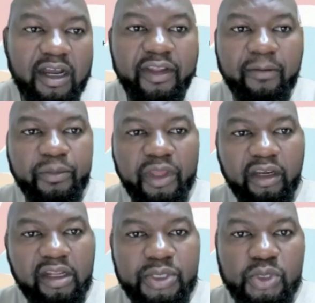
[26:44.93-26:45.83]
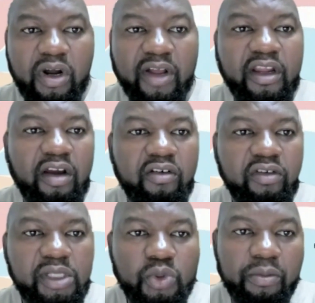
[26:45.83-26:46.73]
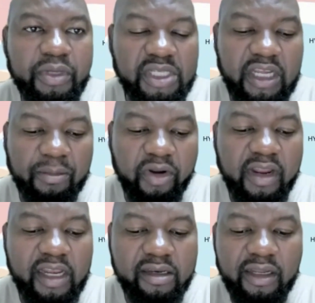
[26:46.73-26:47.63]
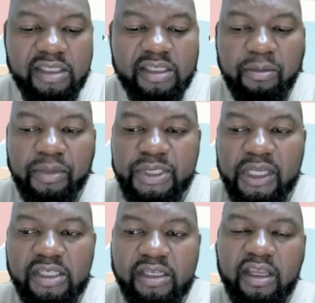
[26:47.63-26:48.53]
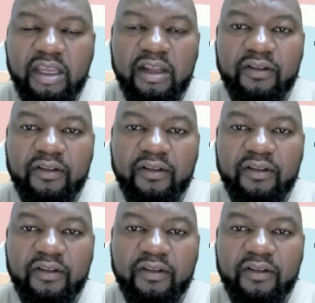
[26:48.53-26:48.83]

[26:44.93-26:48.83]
Other areas or other countries, you were mentioning about 99%.